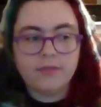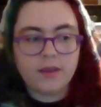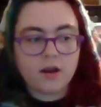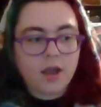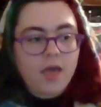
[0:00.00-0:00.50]
on
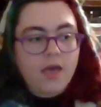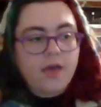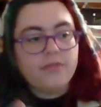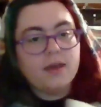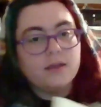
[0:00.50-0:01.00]
there
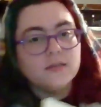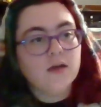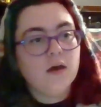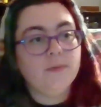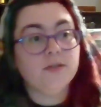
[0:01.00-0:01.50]
that
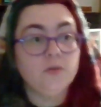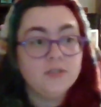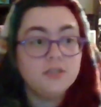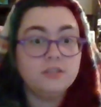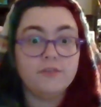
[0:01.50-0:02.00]
as soon
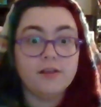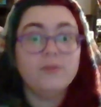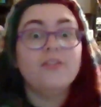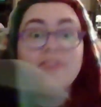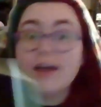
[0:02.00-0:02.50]
as it's
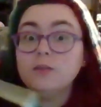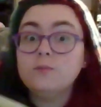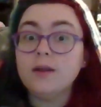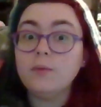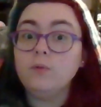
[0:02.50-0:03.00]
available, that
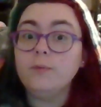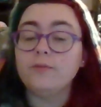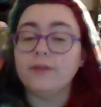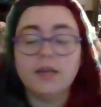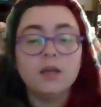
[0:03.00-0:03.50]
is what I will be
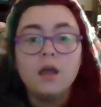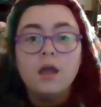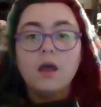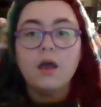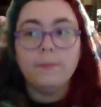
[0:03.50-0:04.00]
reading
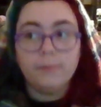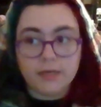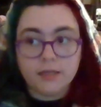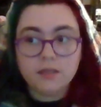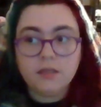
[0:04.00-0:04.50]

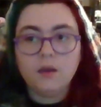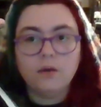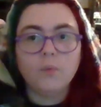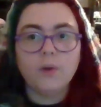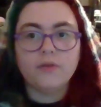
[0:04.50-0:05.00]
immediately,
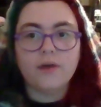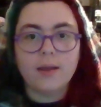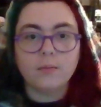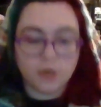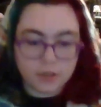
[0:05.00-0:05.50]
whether
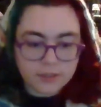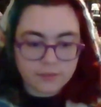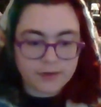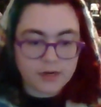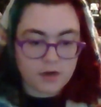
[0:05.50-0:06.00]
I am currently
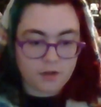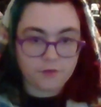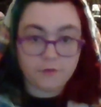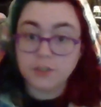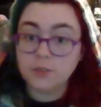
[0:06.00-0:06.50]
reading
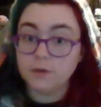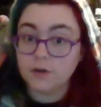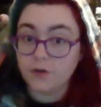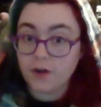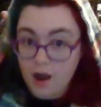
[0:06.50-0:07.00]
another fiction
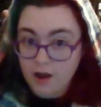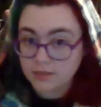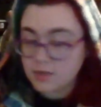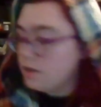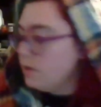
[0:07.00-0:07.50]
book or
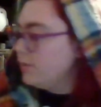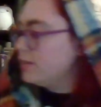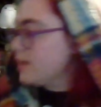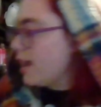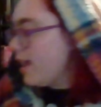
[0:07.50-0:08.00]
not,
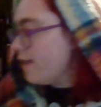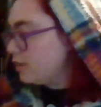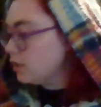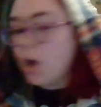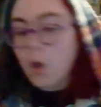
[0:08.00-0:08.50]
because I have
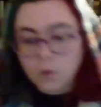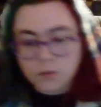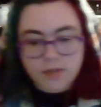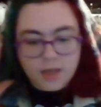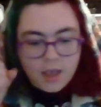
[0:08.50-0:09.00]
it on
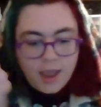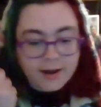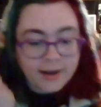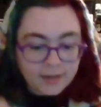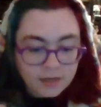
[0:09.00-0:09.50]
hold.
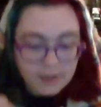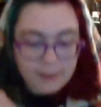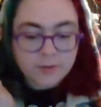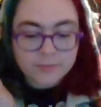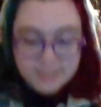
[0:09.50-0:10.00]
And I
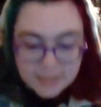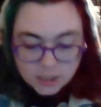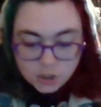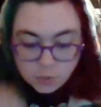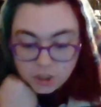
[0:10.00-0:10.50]
am
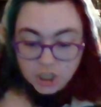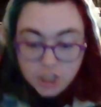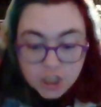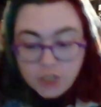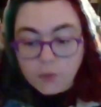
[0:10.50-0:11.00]
obsessed with
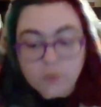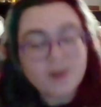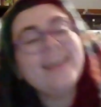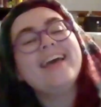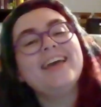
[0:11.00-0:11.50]

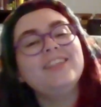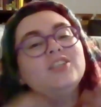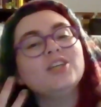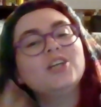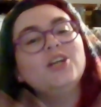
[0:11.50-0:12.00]
Clue, and
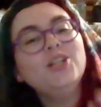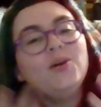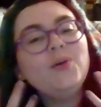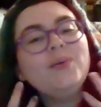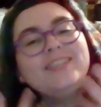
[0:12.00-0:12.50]
there's a
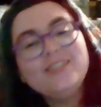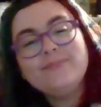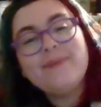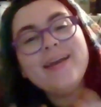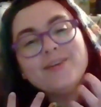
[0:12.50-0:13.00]

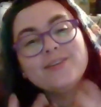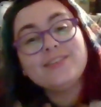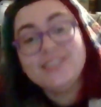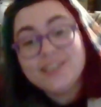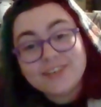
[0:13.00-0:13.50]
Clue-inspired
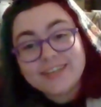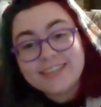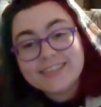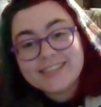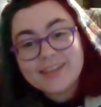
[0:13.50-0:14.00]

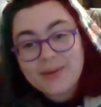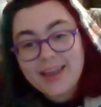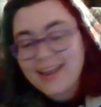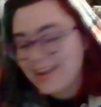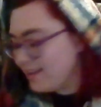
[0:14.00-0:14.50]
series,
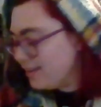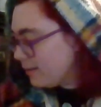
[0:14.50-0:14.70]
okay?